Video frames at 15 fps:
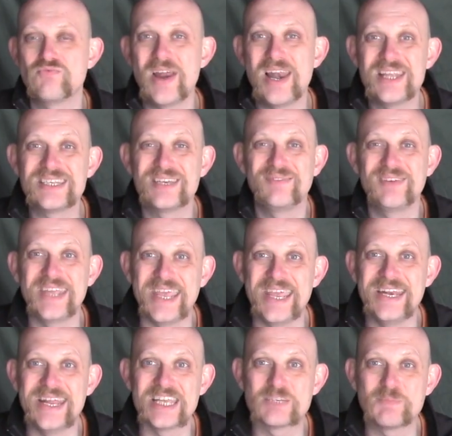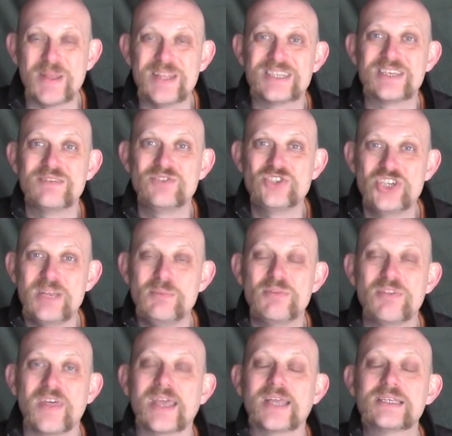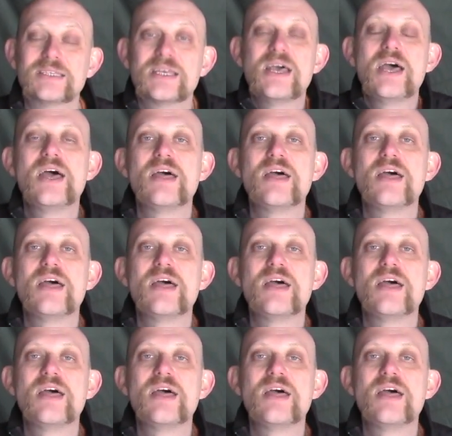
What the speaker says: relatively inexpensive, cheap things